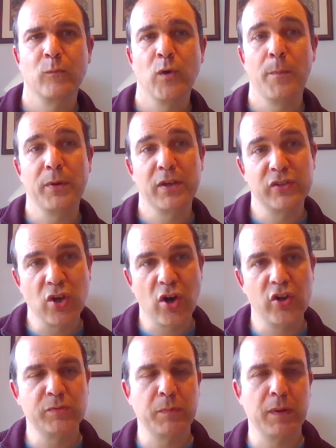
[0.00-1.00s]
Well, because
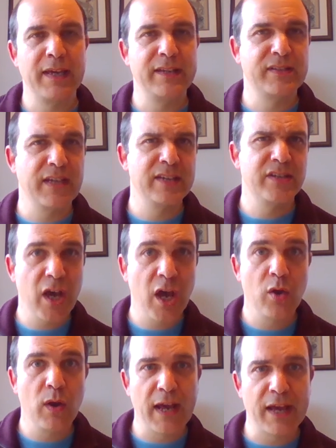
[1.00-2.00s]
God's place is
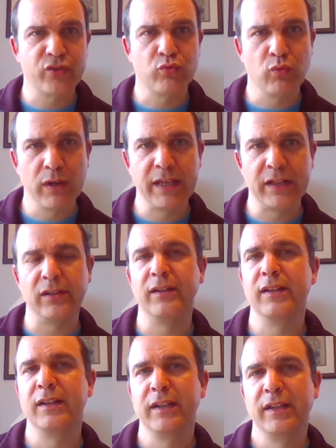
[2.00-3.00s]
no less
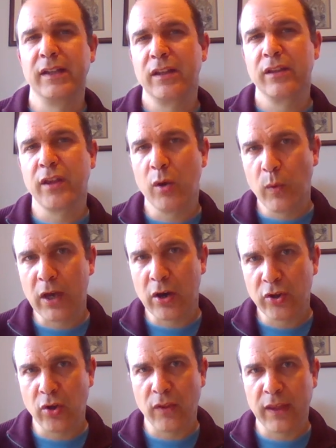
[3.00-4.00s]
real, though we
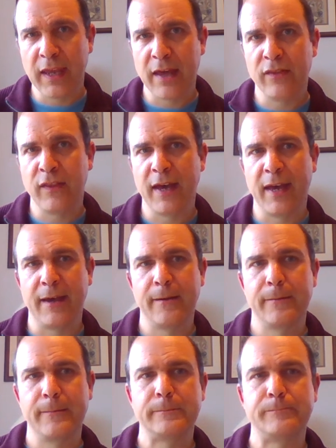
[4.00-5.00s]
are not yet there.
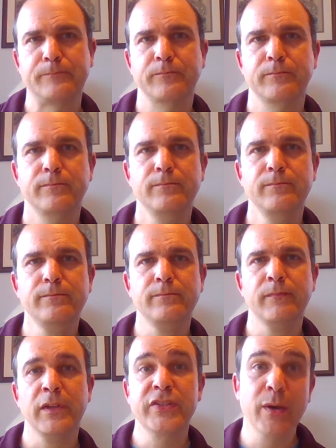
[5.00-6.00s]

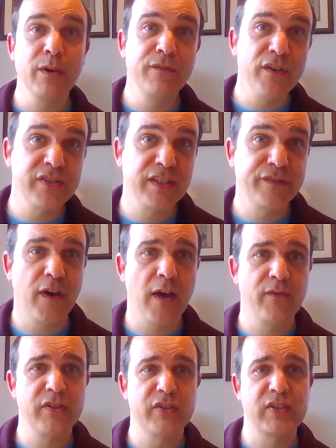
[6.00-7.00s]
So in verses
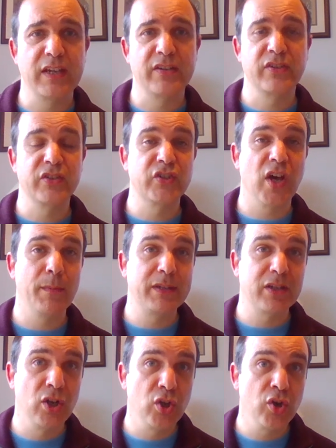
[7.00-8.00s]
5 and 6, the
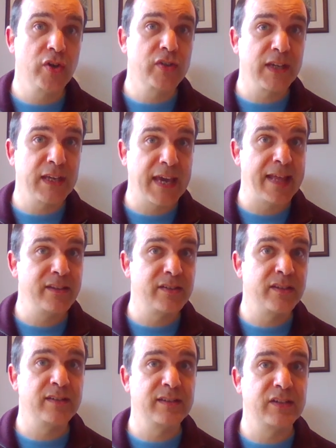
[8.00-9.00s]
psalmist looks again
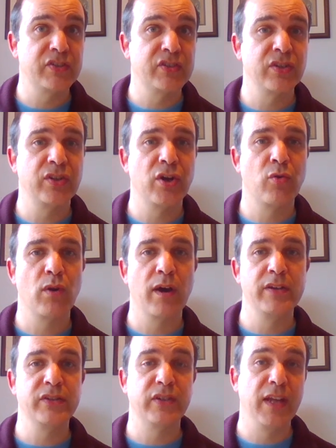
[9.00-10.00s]
to the distant
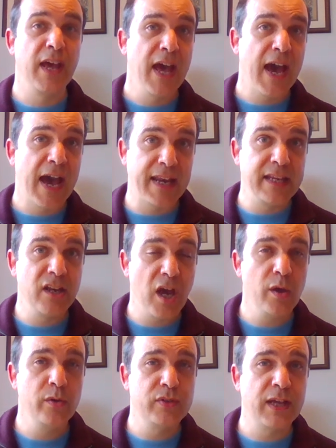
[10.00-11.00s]
horizon, and he
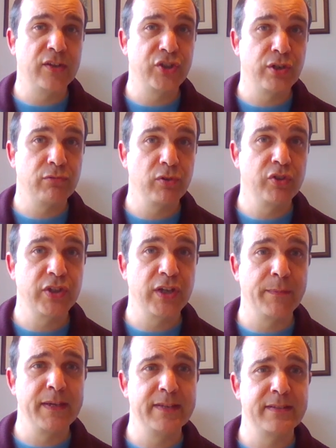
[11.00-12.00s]
knows that
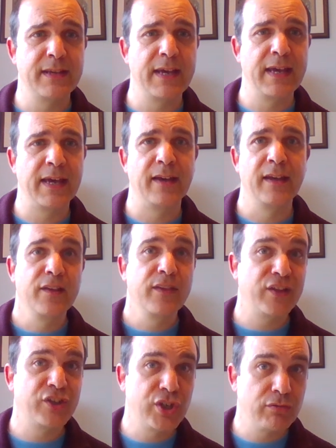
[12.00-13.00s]
Jerusalem is there,
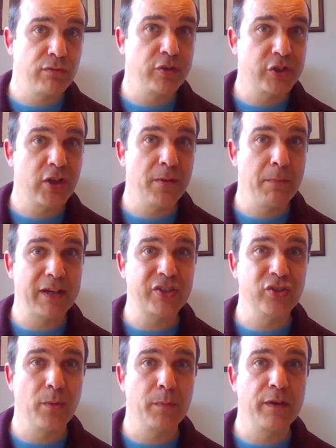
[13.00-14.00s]
that Jerusalem
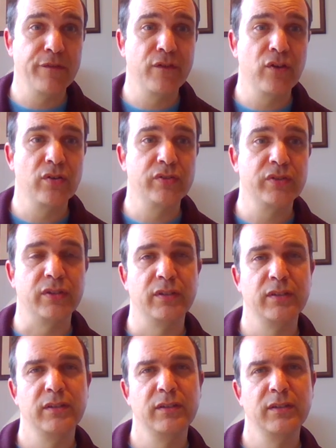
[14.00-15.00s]
must not be forgotten.